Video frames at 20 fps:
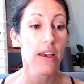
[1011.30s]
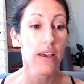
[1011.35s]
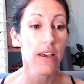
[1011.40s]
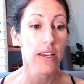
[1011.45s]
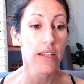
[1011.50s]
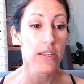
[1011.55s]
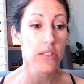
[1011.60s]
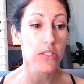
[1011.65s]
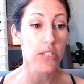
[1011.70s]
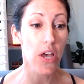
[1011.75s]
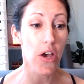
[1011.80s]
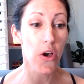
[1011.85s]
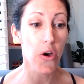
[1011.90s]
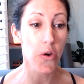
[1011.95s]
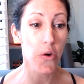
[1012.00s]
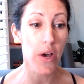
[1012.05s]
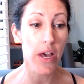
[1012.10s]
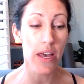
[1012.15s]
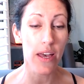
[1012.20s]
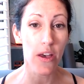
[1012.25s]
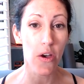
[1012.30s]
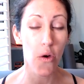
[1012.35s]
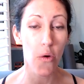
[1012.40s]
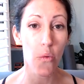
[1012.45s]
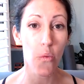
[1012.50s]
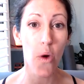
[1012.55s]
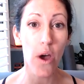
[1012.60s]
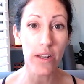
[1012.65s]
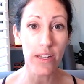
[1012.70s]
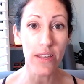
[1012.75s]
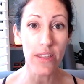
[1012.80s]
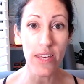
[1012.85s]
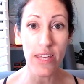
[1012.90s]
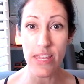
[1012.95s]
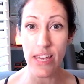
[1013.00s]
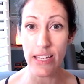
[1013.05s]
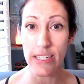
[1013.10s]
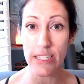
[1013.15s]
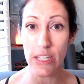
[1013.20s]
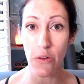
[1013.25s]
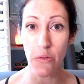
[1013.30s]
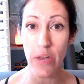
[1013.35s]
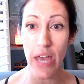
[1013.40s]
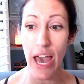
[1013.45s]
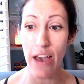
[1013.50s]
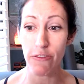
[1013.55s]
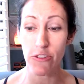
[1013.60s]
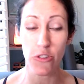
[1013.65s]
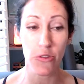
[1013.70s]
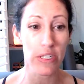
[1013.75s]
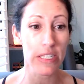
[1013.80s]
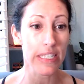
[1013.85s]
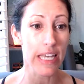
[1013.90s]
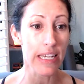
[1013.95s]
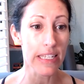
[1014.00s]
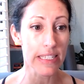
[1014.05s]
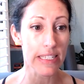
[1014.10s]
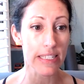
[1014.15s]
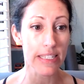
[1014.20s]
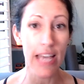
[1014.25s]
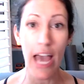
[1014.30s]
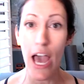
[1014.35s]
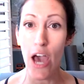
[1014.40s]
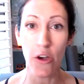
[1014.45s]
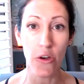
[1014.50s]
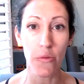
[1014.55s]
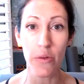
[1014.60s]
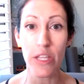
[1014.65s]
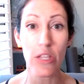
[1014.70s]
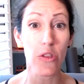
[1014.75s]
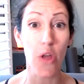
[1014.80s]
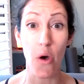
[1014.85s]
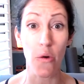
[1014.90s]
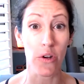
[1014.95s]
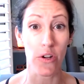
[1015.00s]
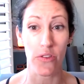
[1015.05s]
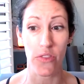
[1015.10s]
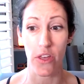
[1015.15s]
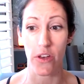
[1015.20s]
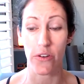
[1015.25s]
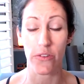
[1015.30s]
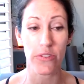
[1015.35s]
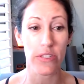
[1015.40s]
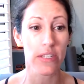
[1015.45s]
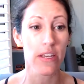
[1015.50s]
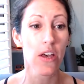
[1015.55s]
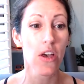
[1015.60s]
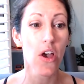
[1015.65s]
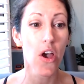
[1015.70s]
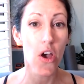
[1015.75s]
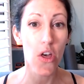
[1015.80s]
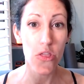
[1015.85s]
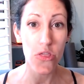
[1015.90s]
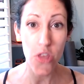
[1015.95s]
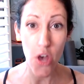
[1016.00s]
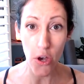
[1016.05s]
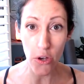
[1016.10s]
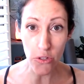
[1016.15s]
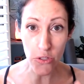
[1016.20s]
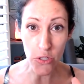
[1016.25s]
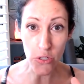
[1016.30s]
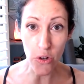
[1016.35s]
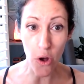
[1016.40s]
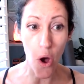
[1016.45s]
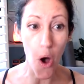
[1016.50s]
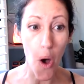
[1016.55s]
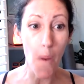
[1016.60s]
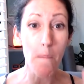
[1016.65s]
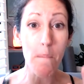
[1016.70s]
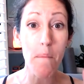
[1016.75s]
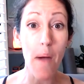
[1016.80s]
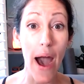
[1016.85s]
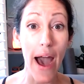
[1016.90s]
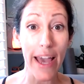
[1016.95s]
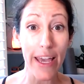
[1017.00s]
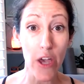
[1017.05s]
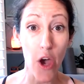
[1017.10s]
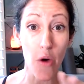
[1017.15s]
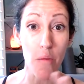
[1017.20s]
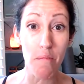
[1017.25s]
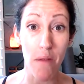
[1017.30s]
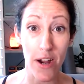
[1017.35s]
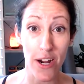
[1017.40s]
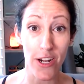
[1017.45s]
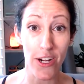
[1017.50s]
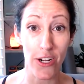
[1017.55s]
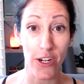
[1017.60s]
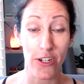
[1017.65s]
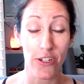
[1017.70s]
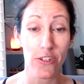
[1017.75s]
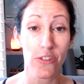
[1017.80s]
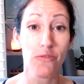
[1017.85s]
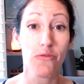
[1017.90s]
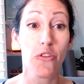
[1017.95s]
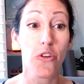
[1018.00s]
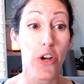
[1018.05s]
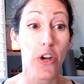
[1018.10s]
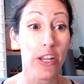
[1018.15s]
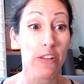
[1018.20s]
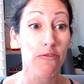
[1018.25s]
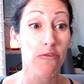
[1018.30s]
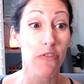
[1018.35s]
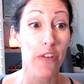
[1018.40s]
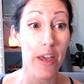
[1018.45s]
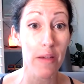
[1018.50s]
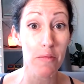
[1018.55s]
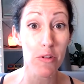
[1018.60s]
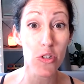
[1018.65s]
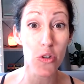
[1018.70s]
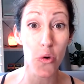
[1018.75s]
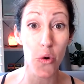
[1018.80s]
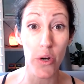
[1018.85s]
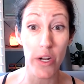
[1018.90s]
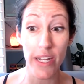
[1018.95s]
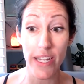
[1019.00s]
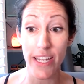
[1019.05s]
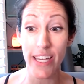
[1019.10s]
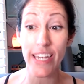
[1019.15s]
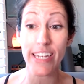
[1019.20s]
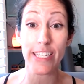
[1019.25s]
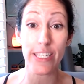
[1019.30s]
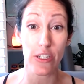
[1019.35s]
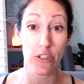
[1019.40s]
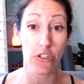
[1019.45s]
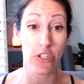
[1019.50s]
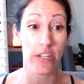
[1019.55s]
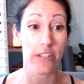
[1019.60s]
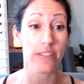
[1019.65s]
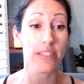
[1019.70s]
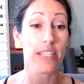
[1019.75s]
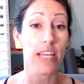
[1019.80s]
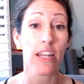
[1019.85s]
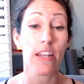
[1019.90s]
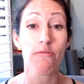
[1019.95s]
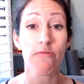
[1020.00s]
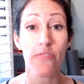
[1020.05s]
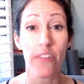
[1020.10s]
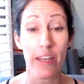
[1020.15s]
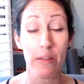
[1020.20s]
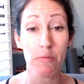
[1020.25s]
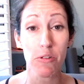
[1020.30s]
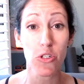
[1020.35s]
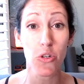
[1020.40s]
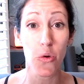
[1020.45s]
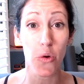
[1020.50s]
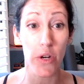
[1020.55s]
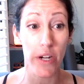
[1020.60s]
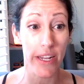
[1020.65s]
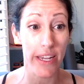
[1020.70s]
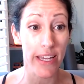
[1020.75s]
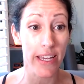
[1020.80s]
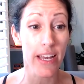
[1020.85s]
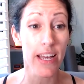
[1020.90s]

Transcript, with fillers: So one of the things that we have to assess is how can we lower those? Those are all biomarkers for inflammatory conditions and inflammatory